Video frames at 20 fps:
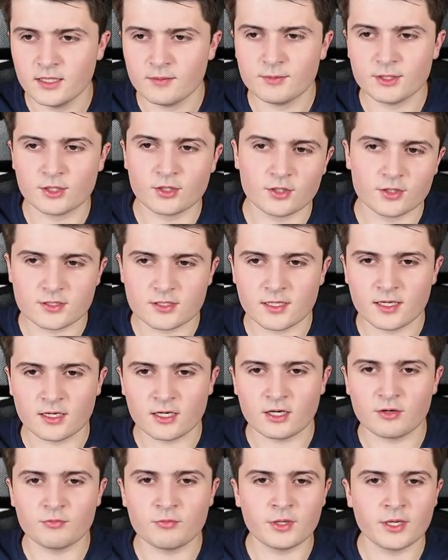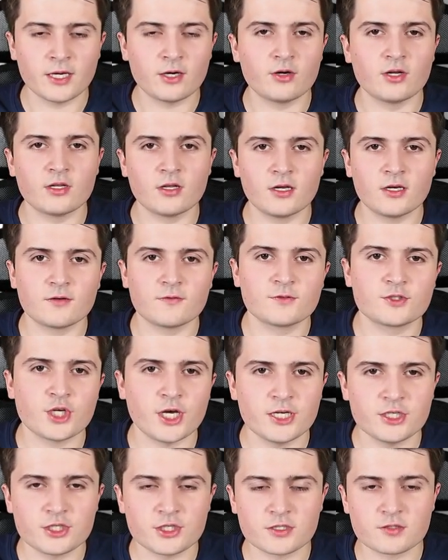because there were a lot of
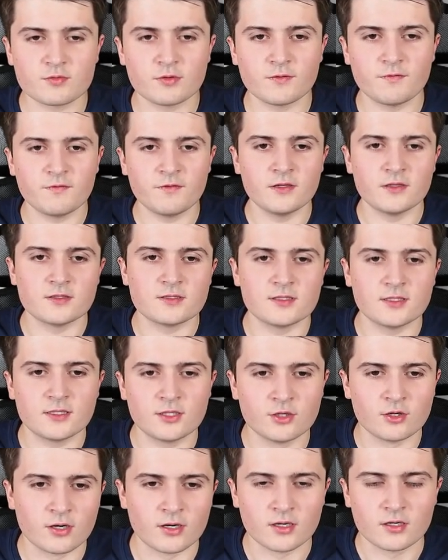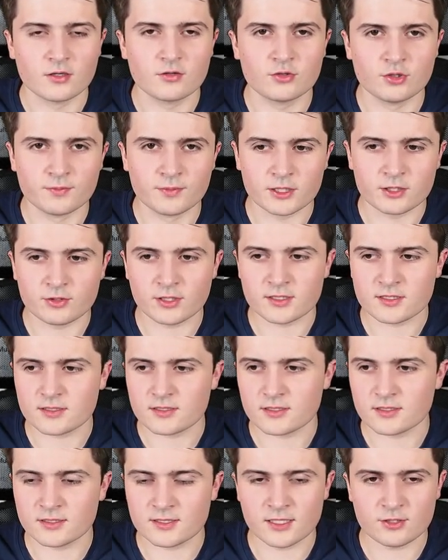changes with the secure group
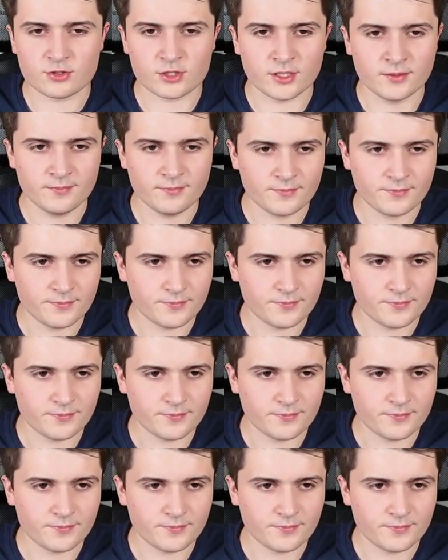addresses, etc.